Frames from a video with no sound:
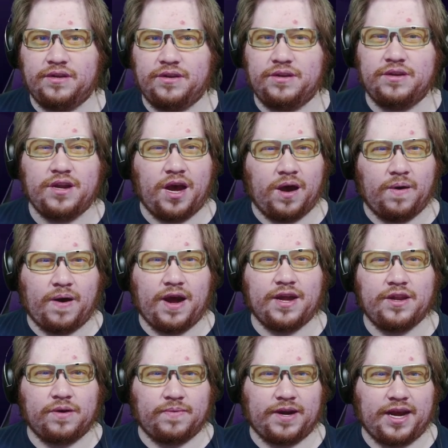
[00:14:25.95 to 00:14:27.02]
No, I
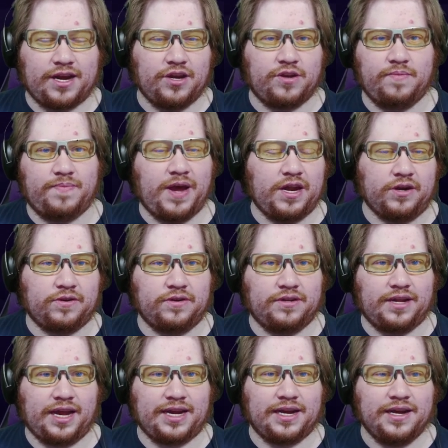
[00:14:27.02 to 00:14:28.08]
know what I could do better.
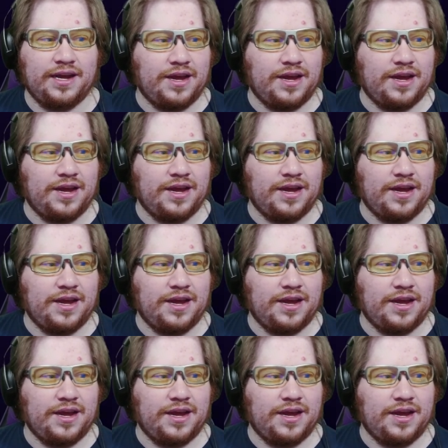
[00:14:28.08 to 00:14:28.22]
Like